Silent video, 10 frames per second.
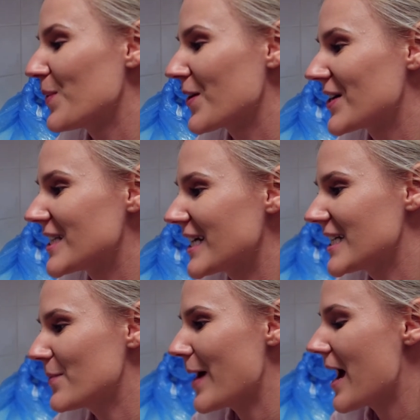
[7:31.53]
because I
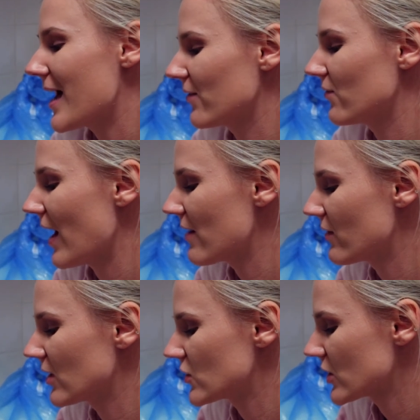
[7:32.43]
did about
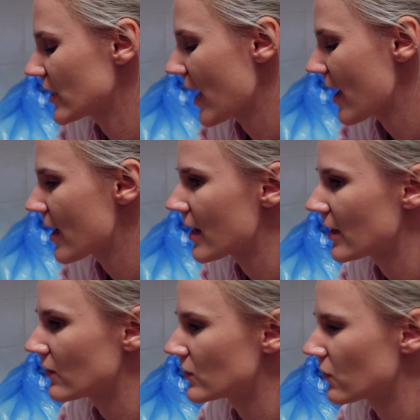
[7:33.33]

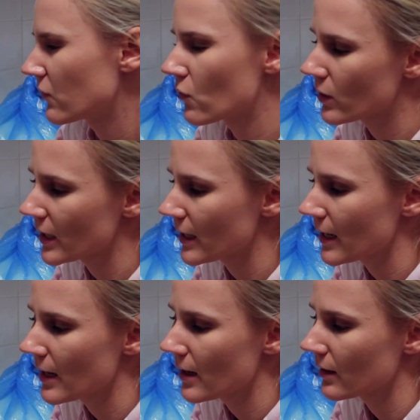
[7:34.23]

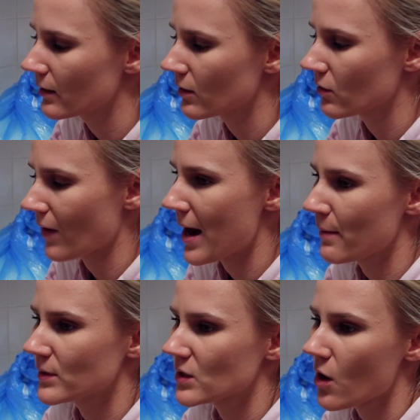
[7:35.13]
540
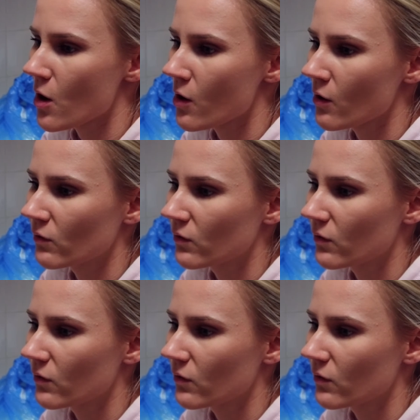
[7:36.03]
grams of